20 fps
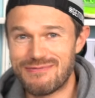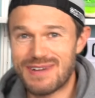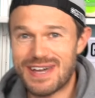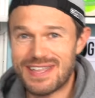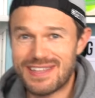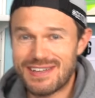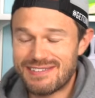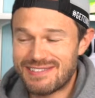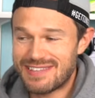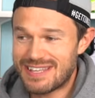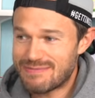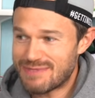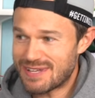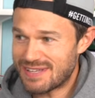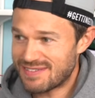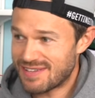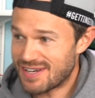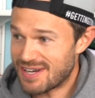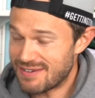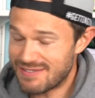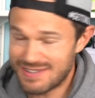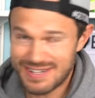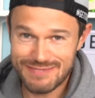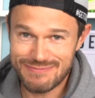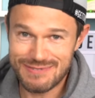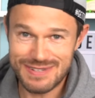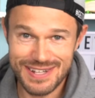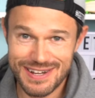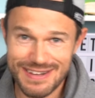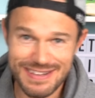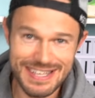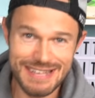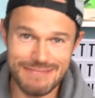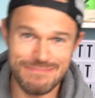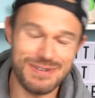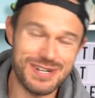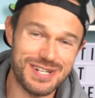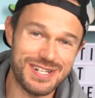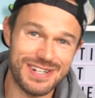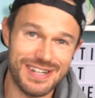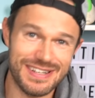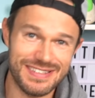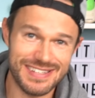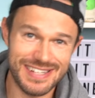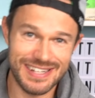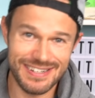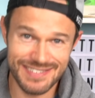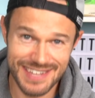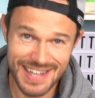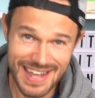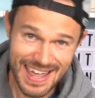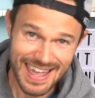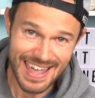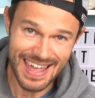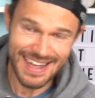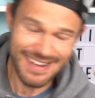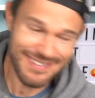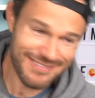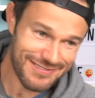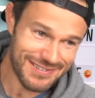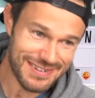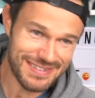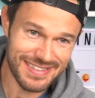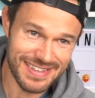where those limits are. And if we don't keep pushing ourselves every